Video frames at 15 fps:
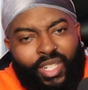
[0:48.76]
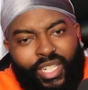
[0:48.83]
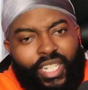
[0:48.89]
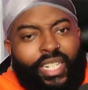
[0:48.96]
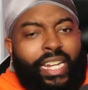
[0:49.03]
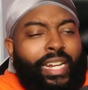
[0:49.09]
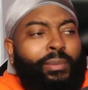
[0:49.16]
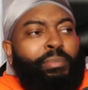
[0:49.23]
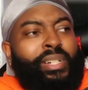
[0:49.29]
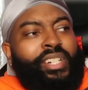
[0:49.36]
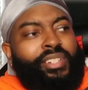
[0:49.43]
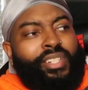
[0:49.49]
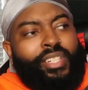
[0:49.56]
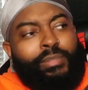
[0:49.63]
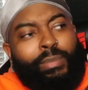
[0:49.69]
then Adam
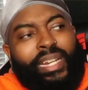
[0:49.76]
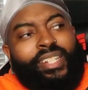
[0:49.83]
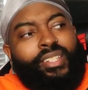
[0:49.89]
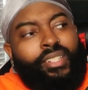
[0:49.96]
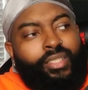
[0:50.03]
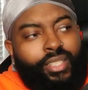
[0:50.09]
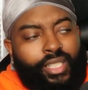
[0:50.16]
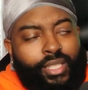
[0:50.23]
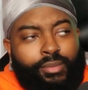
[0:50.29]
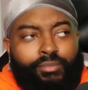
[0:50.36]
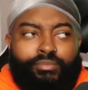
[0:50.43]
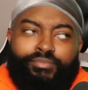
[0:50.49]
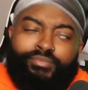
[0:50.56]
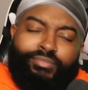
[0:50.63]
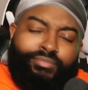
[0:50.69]
Pearce is basically
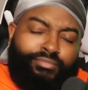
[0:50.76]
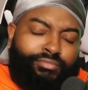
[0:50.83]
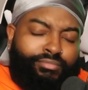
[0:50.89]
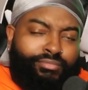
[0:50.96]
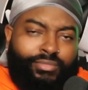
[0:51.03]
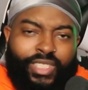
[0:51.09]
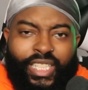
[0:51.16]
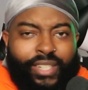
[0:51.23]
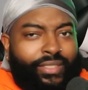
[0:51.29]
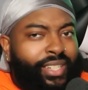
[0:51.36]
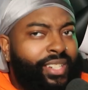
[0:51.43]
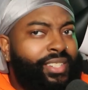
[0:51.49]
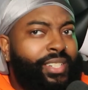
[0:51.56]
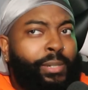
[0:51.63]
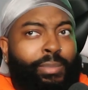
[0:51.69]

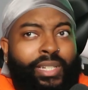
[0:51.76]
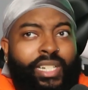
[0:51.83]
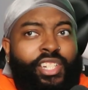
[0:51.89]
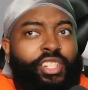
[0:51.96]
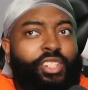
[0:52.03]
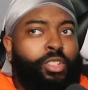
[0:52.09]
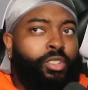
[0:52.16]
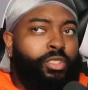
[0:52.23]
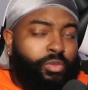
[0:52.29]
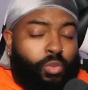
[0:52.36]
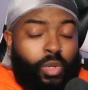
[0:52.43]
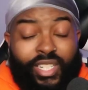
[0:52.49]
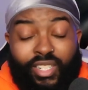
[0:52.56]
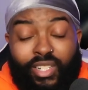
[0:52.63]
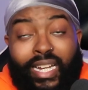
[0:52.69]
giving the stipulation of
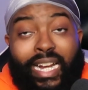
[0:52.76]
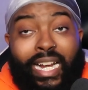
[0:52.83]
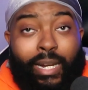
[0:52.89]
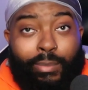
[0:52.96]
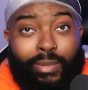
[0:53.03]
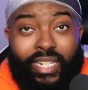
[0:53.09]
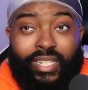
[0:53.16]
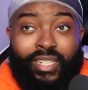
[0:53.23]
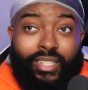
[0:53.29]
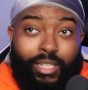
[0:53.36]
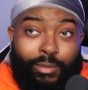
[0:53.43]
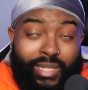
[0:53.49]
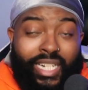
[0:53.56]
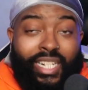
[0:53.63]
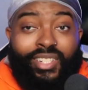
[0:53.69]
what's going to happen at the
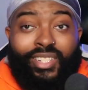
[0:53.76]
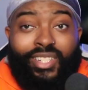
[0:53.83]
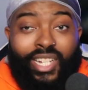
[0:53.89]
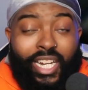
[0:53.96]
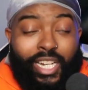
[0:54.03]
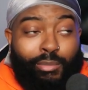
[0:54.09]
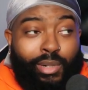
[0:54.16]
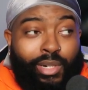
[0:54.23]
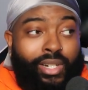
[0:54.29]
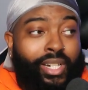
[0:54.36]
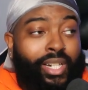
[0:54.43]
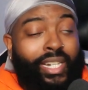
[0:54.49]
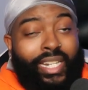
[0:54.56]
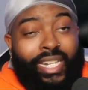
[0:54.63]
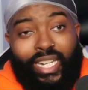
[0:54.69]
Elimination Chamber.
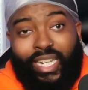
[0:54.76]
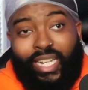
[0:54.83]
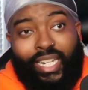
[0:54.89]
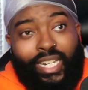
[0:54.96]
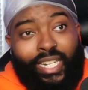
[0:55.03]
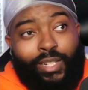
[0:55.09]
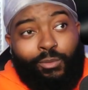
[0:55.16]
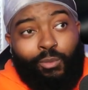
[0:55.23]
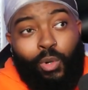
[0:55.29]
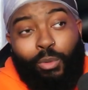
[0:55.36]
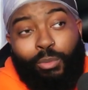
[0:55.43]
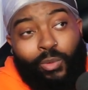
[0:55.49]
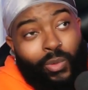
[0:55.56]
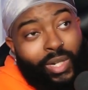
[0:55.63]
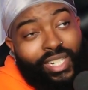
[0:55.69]
And
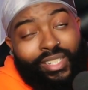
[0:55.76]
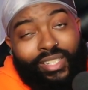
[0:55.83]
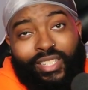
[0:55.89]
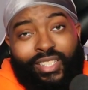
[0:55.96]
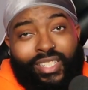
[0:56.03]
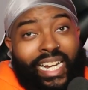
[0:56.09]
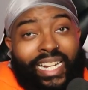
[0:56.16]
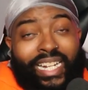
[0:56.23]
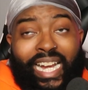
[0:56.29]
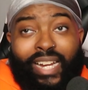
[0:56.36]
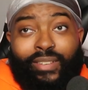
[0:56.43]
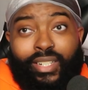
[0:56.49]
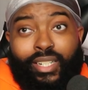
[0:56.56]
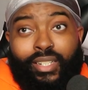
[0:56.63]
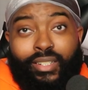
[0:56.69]
Roman Reigns is not
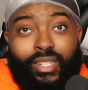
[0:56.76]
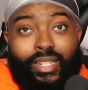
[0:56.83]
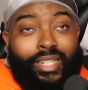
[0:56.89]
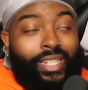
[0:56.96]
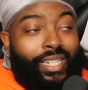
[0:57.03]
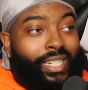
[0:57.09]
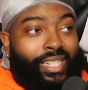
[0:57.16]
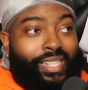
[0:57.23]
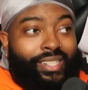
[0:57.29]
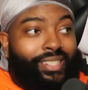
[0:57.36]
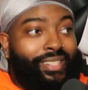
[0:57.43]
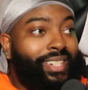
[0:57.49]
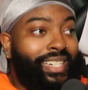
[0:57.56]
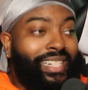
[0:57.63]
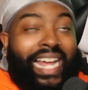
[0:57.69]
having it.
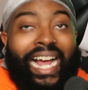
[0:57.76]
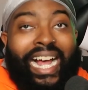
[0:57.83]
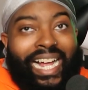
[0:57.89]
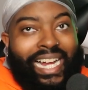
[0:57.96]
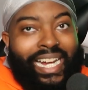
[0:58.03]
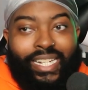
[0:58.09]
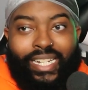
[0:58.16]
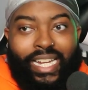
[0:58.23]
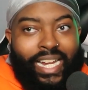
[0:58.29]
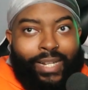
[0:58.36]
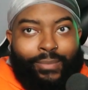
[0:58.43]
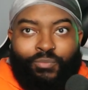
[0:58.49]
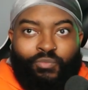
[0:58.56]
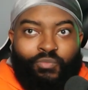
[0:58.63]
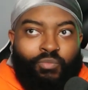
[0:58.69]
He's the guy
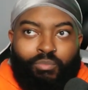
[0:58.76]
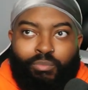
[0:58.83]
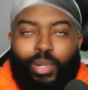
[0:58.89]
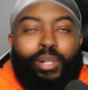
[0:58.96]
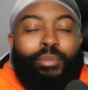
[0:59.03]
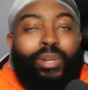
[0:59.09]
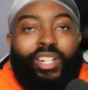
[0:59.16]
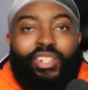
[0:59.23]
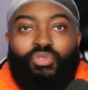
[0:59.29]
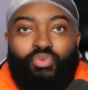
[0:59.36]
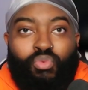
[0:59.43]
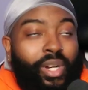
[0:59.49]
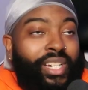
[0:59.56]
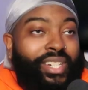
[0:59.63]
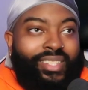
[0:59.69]
that pretty much
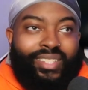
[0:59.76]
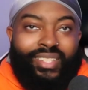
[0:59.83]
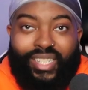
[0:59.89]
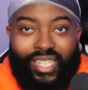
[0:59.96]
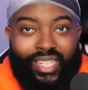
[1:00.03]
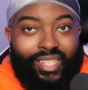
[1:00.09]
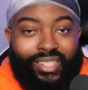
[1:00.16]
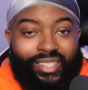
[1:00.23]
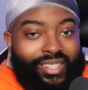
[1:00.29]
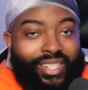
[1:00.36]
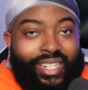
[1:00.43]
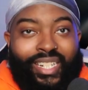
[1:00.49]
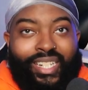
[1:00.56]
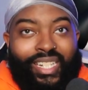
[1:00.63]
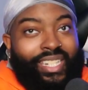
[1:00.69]
runs things
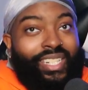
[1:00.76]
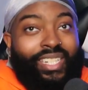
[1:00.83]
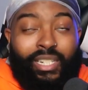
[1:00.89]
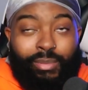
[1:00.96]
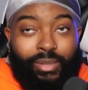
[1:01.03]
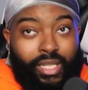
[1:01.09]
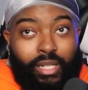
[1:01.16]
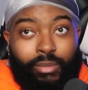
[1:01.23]
in W